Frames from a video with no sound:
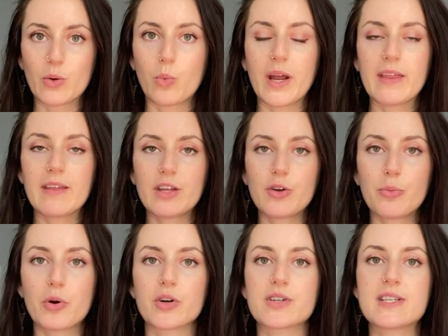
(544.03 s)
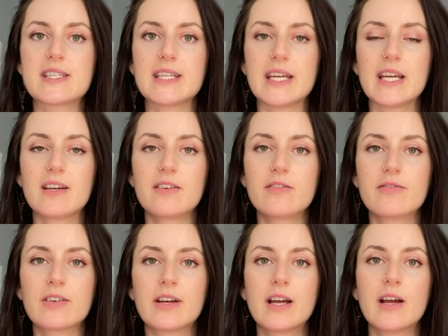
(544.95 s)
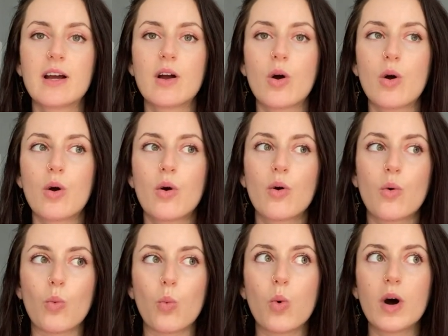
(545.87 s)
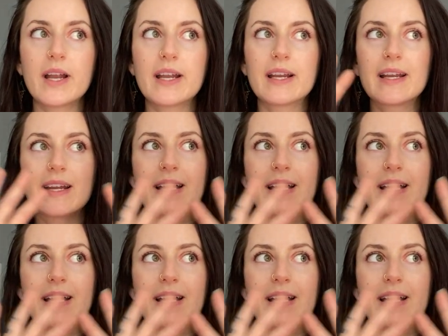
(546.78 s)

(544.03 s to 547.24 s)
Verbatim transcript: the way that you perceive what